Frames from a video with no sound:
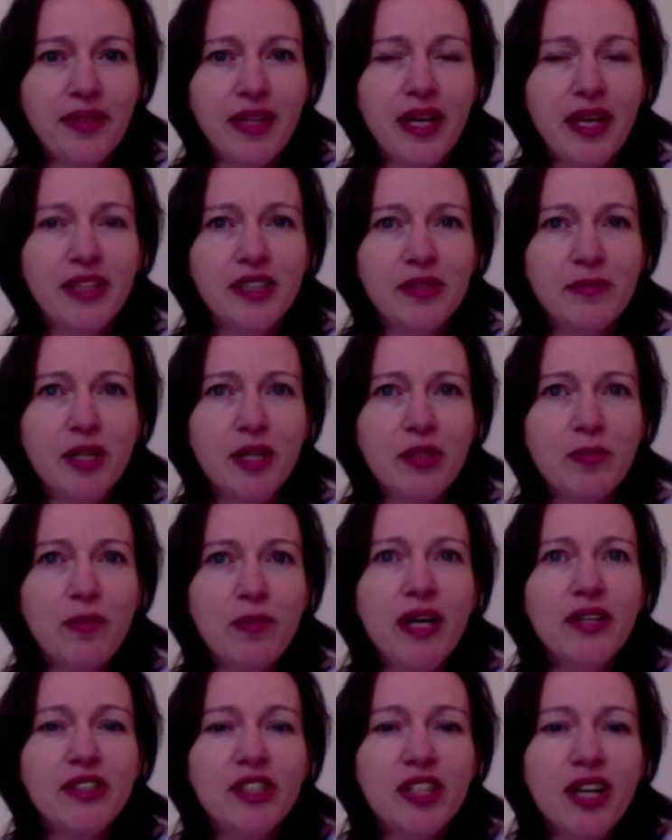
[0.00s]
It's much
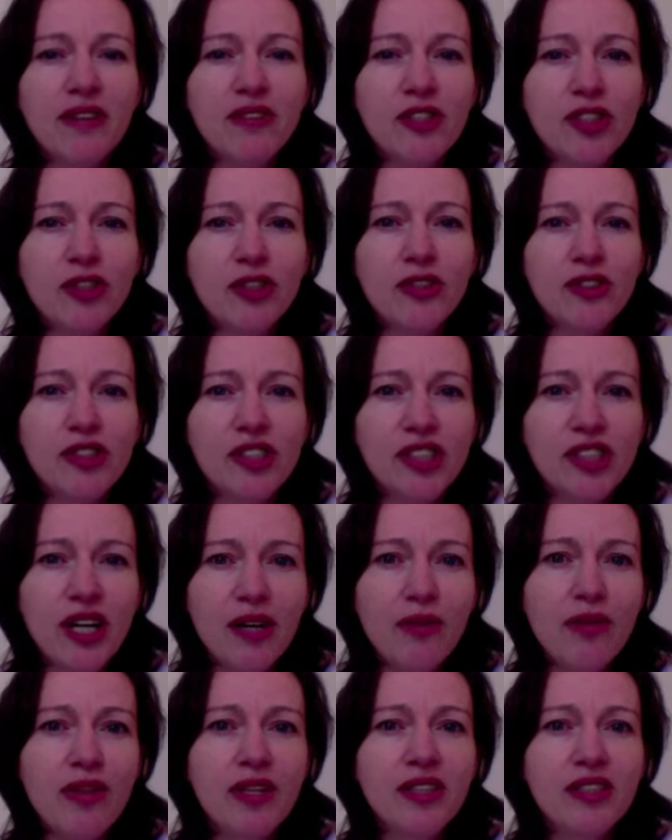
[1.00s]
better to have students
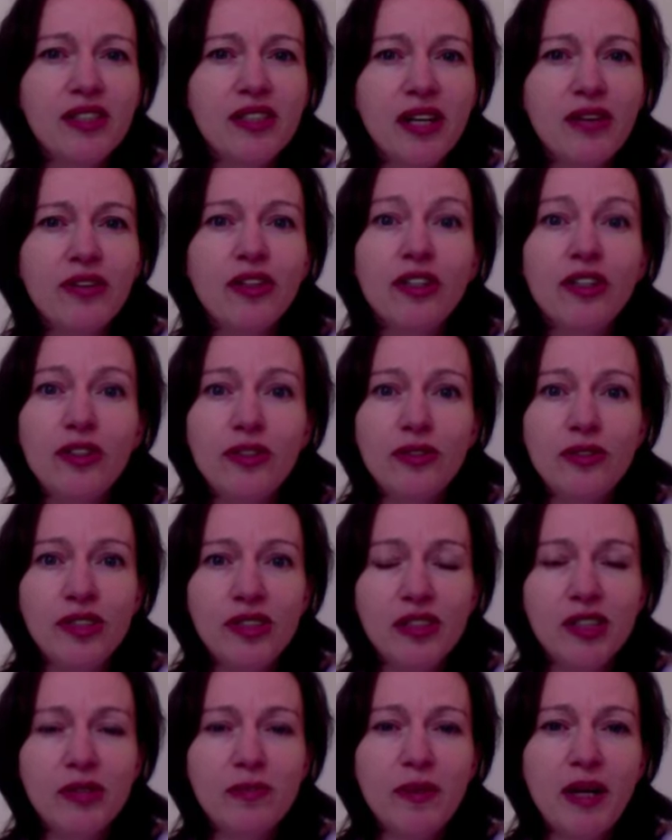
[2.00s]
sound things out and use the
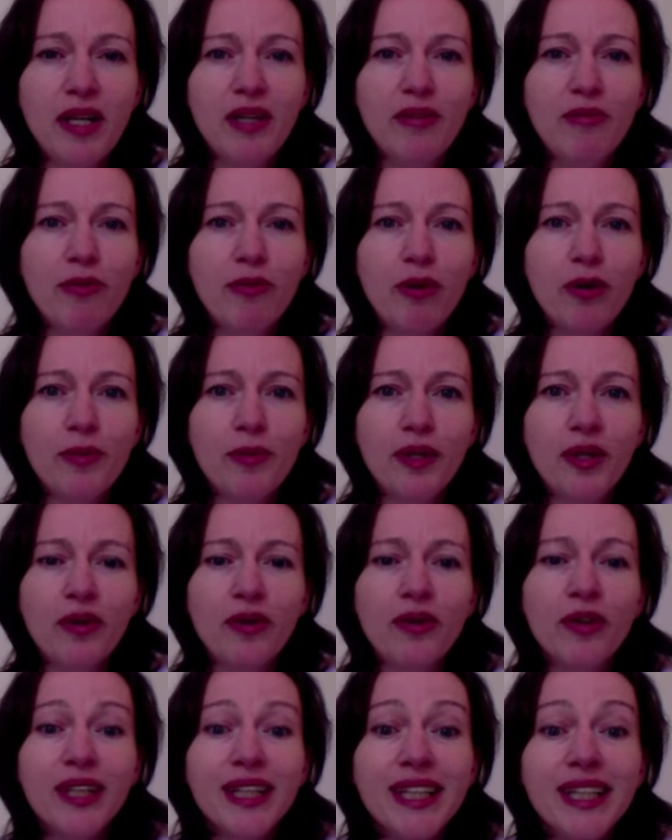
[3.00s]
spelling formula, or
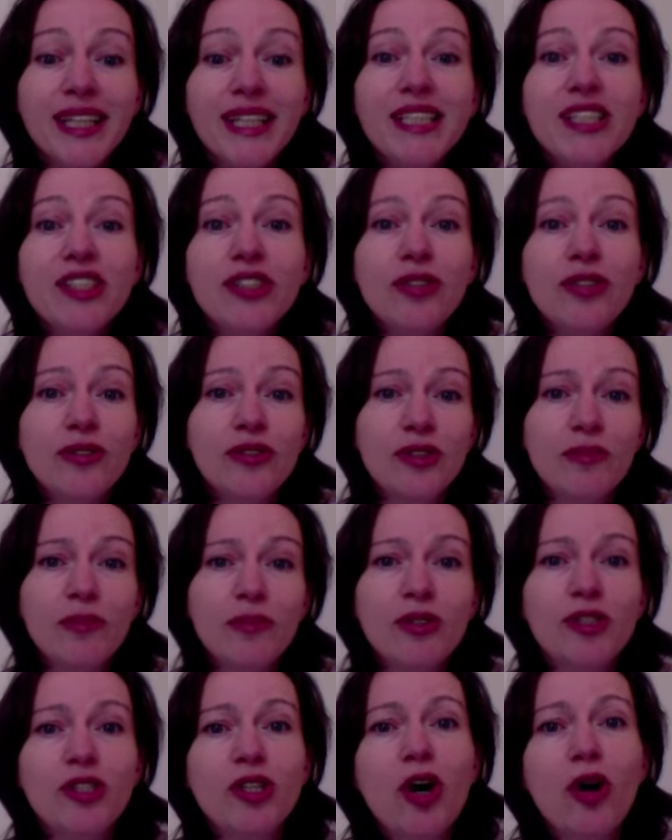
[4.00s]
at least use the
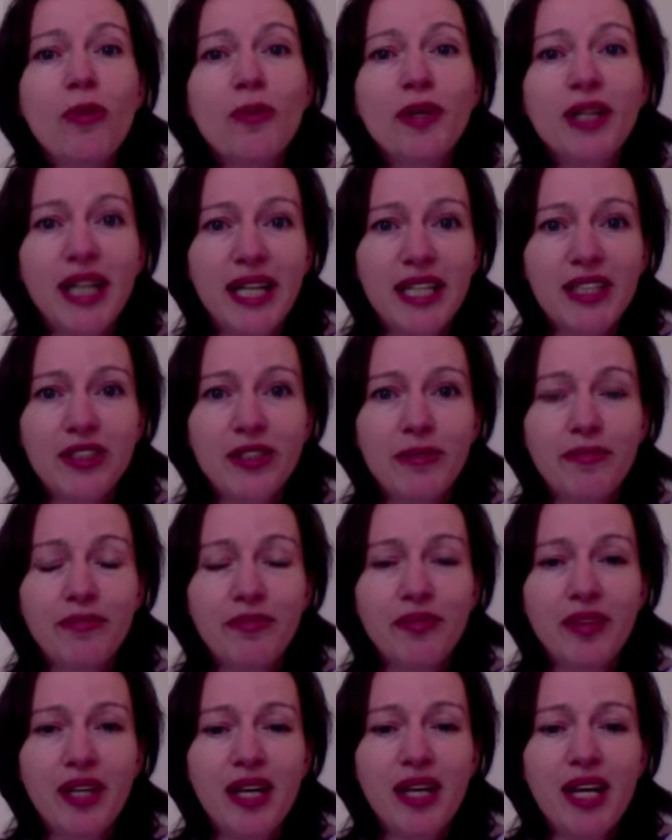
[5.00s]
most common letter.
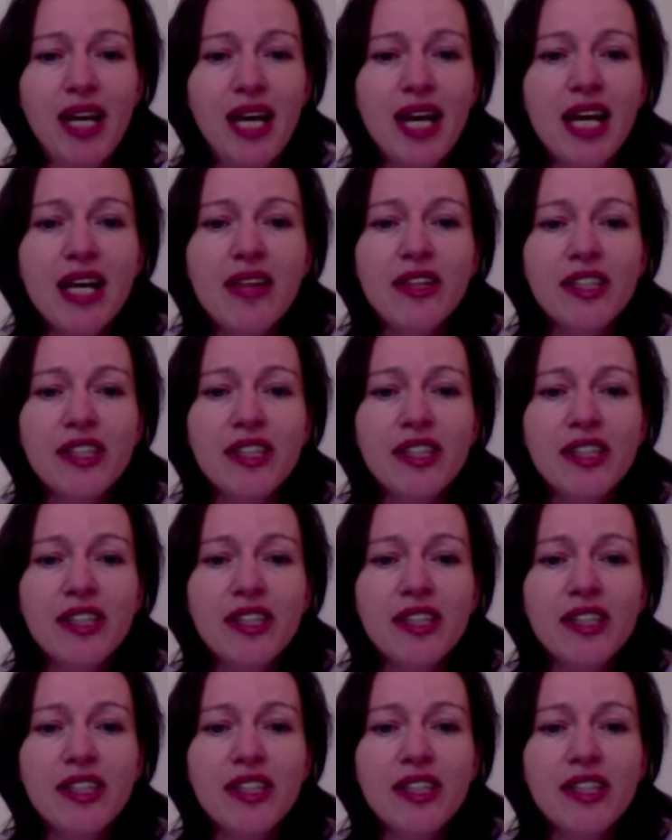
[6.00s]
The